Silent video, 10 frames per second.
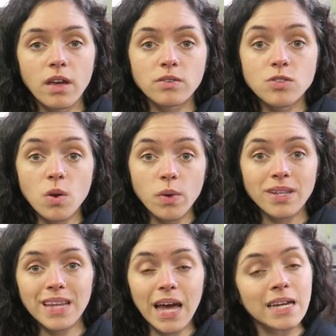And so
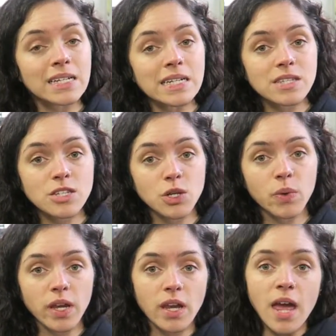what that is
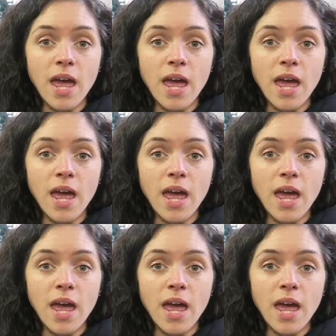doing